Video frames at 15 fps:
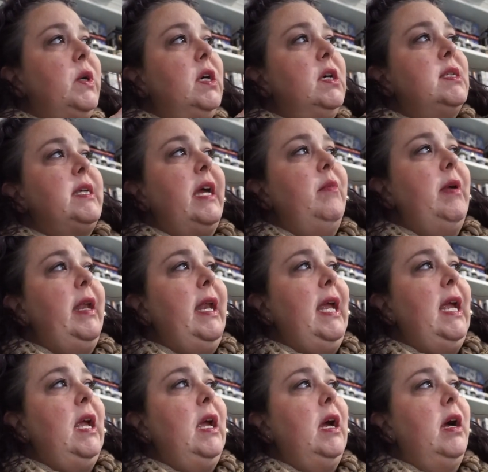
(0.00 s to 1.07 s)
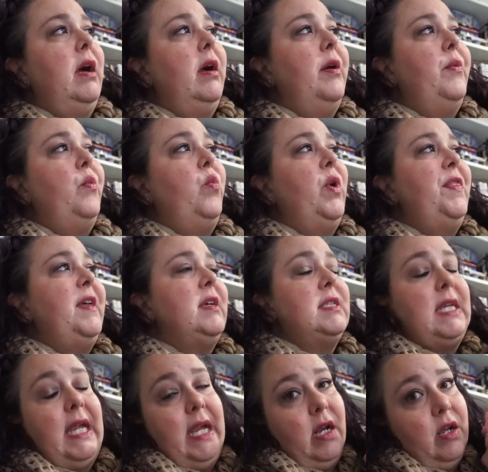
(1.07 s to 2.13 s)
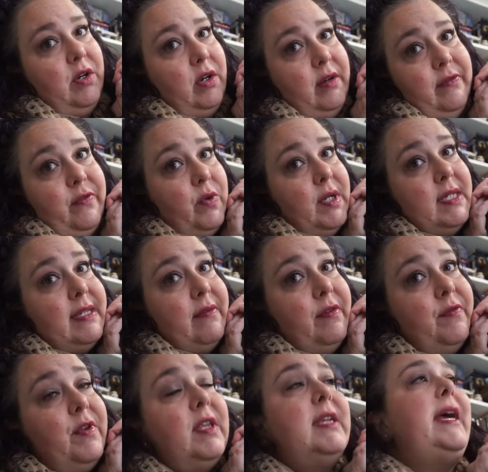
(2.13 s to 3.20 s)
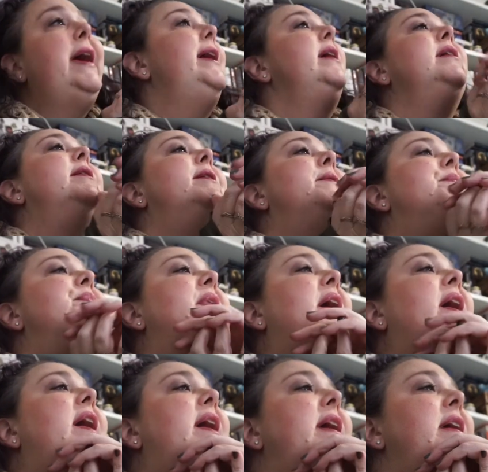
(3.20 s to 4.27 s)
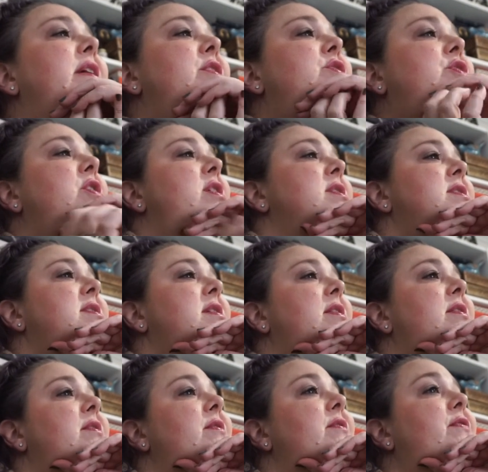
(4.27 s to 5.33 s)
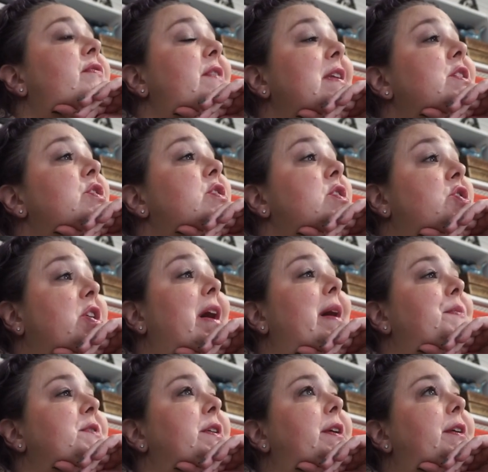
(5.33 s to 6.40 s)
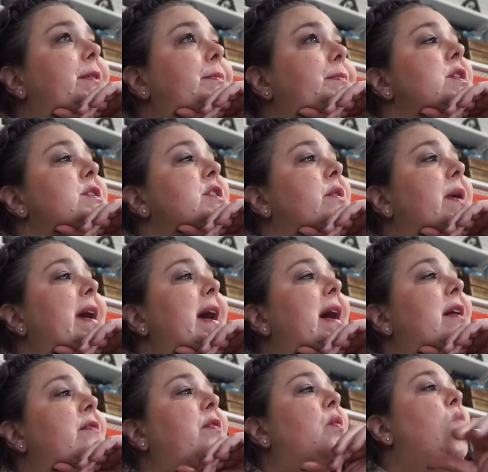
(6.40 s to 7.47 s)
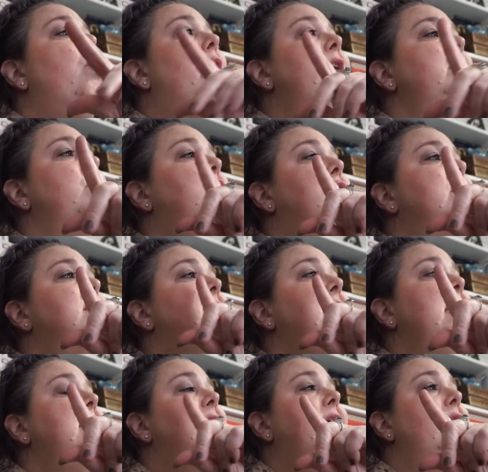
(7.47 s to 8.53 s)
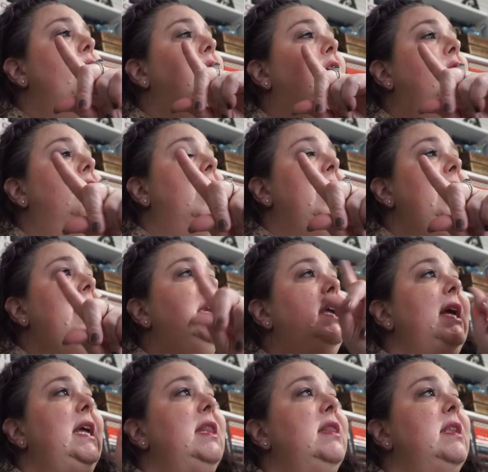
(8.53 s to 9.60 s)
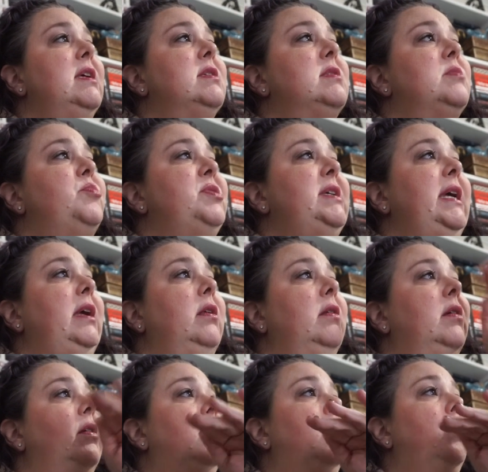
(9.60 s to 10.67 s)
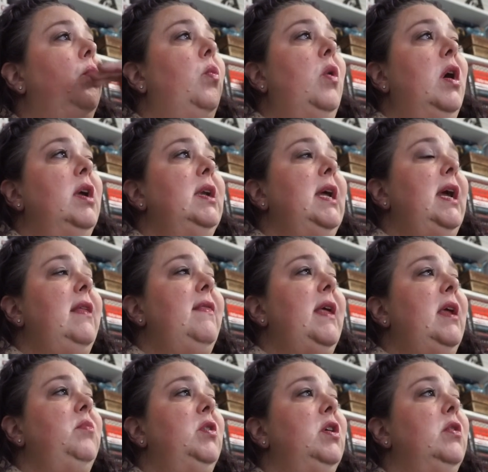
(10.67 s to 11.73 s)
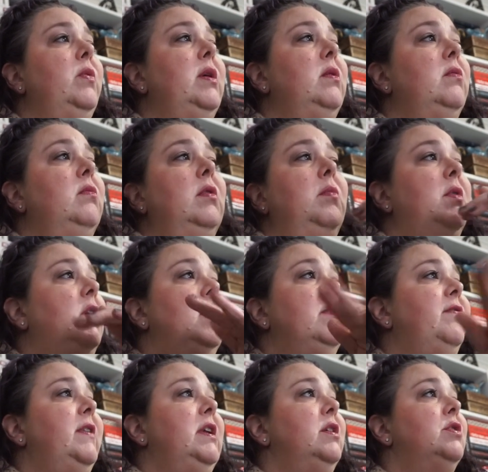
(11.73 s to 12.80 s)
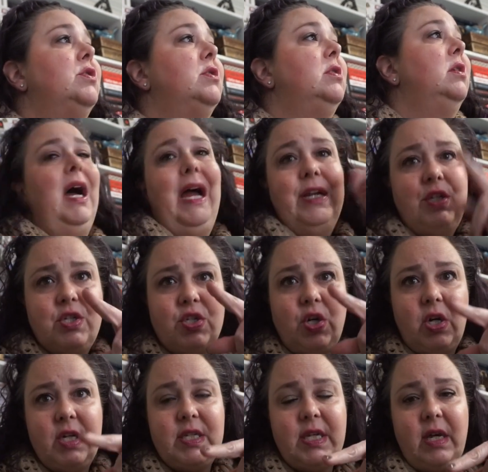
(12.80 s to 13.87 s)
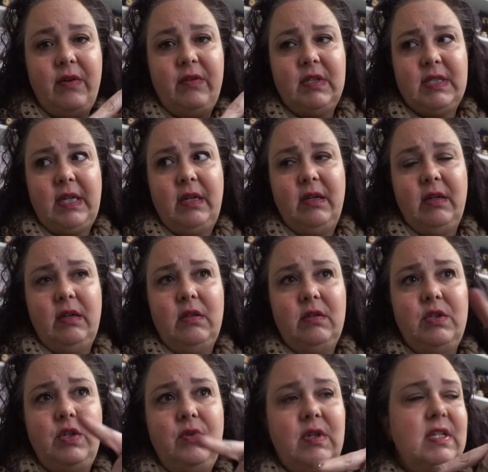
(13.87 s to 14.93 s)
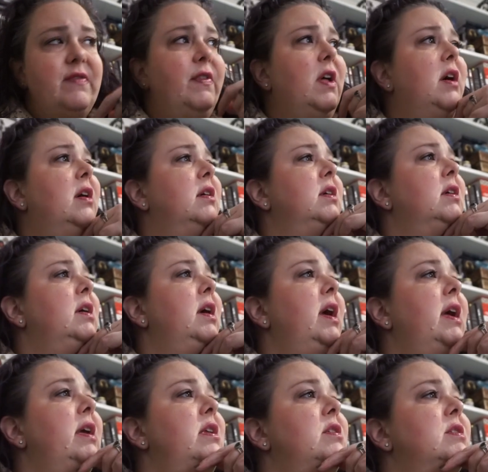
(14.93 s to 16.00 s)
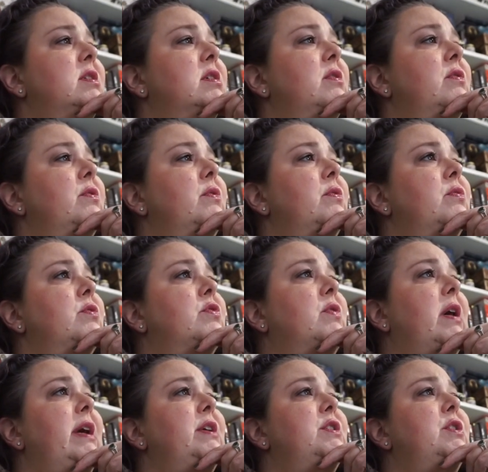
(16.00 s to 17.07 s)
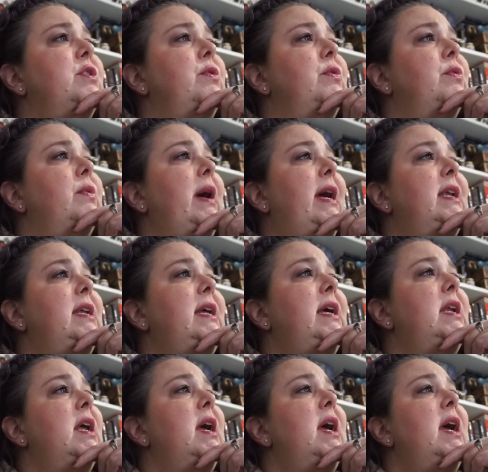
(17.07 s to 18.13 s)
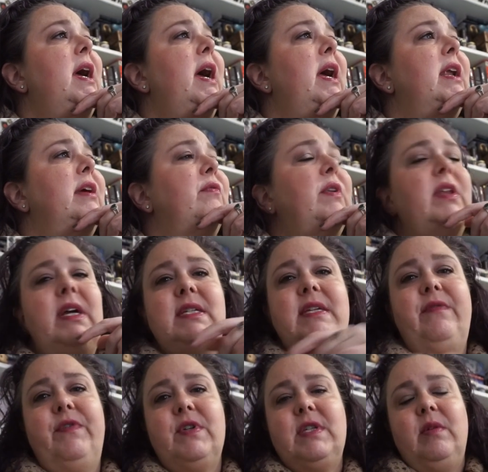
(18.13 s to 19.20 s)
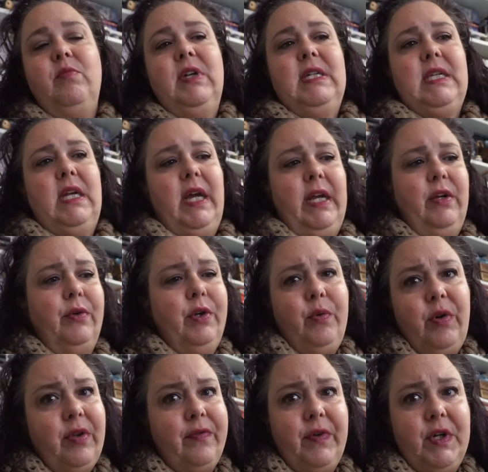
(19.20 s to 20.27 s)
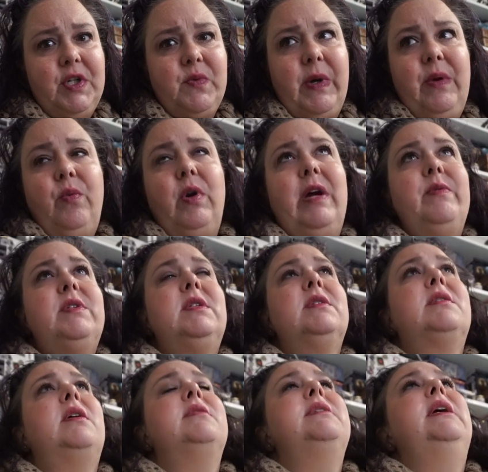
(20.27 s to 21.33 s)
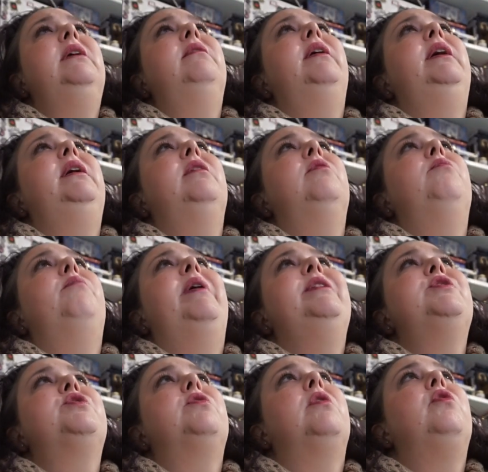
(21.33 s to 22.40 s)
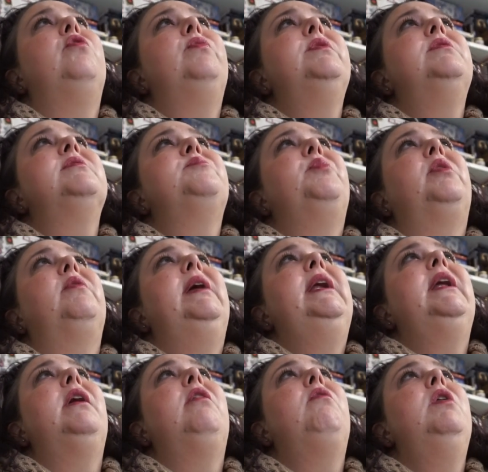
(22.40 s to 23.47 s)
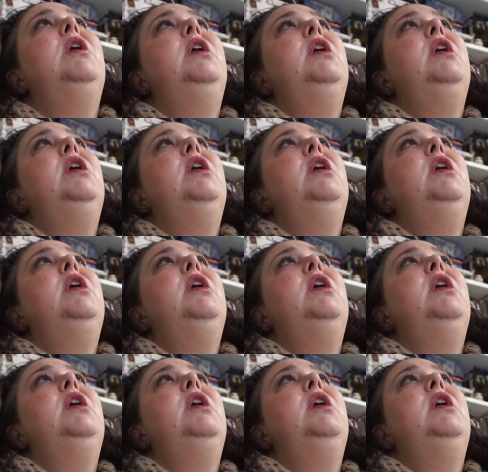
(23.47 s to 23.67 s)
words. I'm at 1,847 for the day. I just finished a chapter. So I have one more scene that I want to write in this particular one, and then I'm gonna finish. I started to do this vlog and to try to edit it, and I realized that for some reason, I don't know where the footage went where I was discussing like my struggle with this book right now,